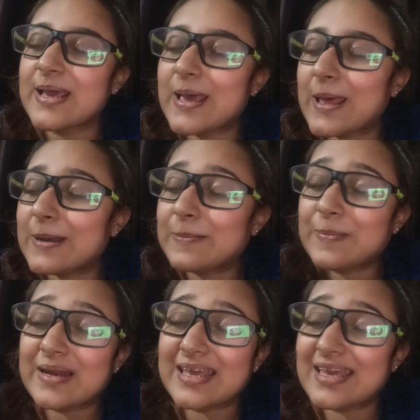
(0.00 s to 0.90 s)
and
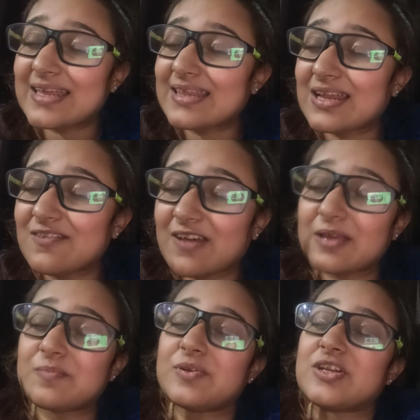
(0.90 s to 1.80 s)
play in that
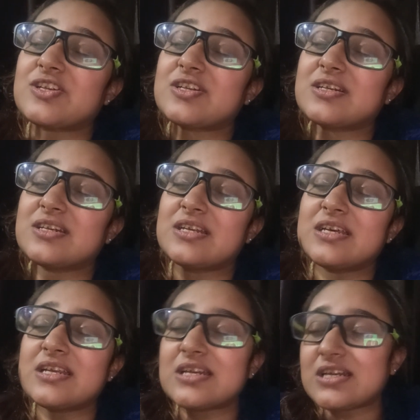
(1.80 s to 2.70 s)
vibration.
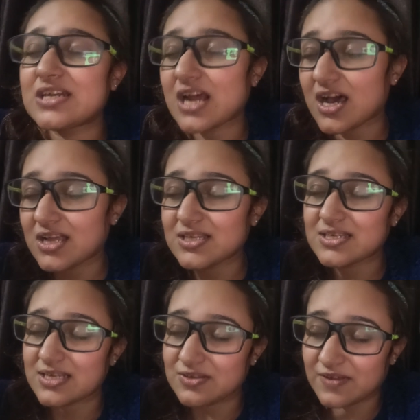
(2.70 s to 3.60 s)
Dance
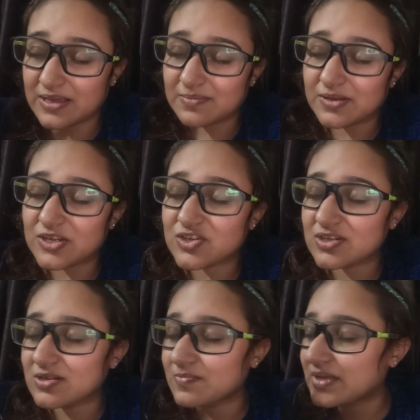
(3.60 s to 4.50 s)
as a
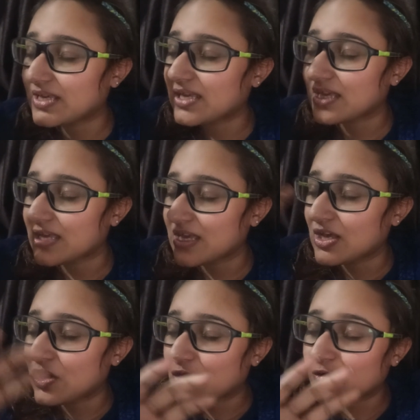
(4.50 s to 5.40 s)
vibrational being.
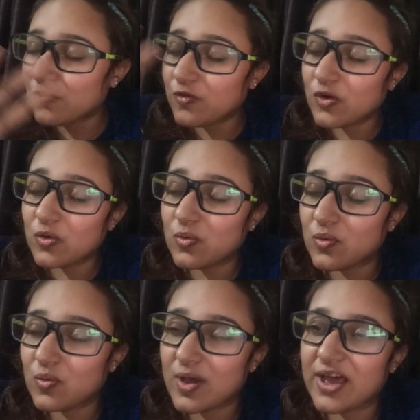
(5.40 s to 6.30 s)

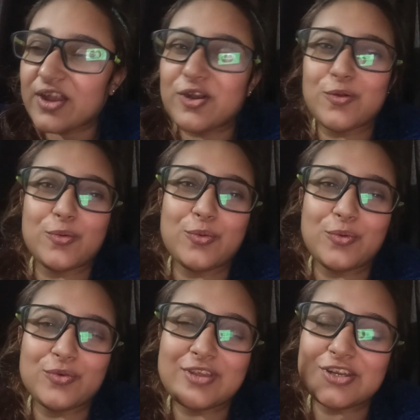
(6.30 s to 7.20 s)
Flow and know
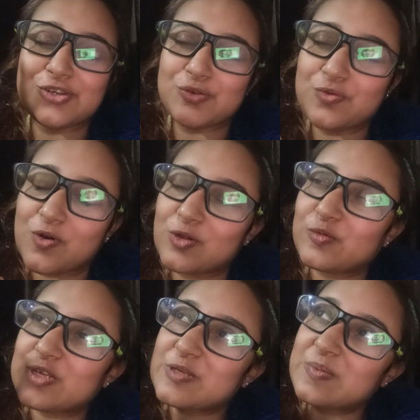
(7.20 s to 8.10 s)
that you've
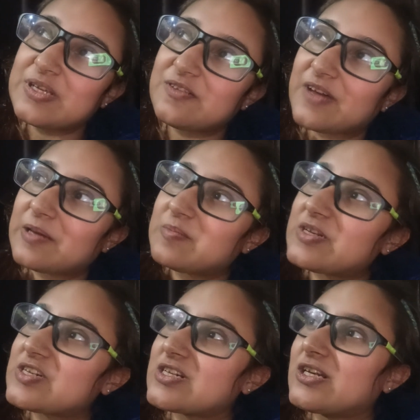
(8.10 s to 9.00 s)
always been a
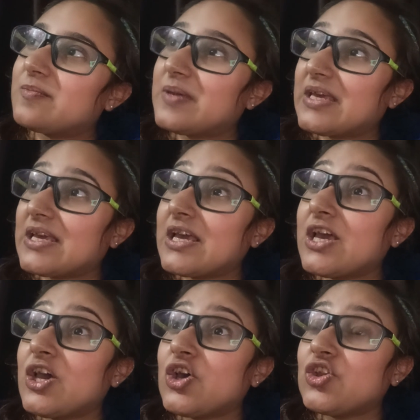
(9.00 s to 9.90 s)
vibrational being
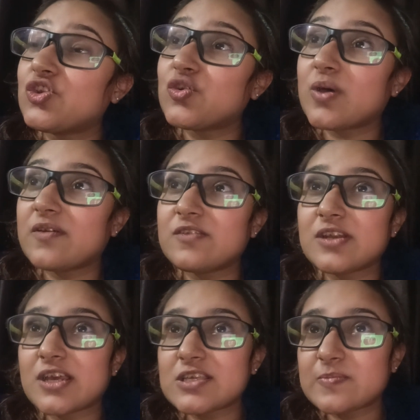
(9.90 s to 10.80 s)
through every
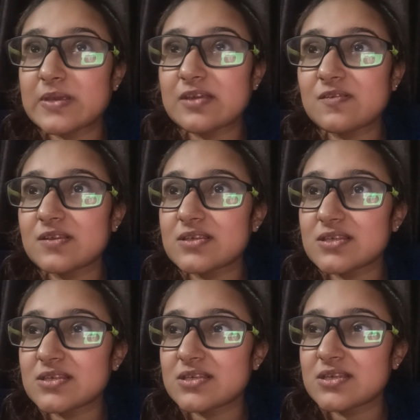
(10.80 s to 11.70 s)

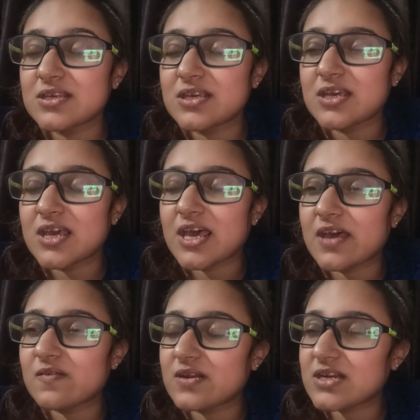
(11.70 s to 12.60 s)
experience.
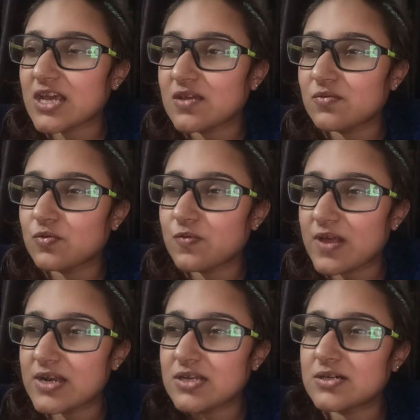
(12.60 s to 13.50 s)
Every time you
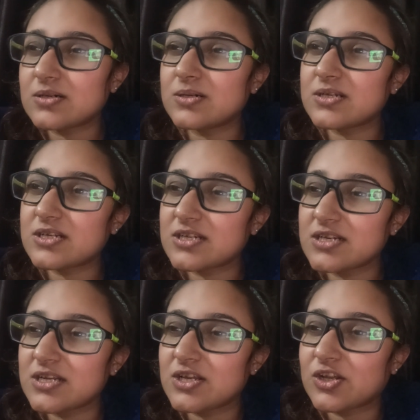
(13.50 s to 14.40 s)
felt hurt,
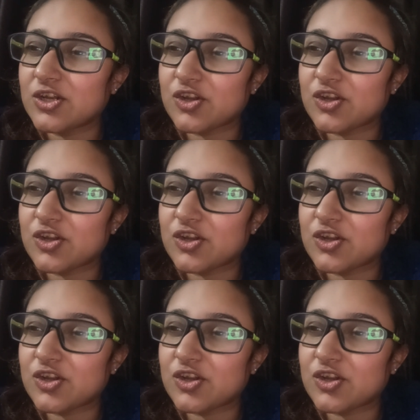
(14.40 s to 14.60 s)
your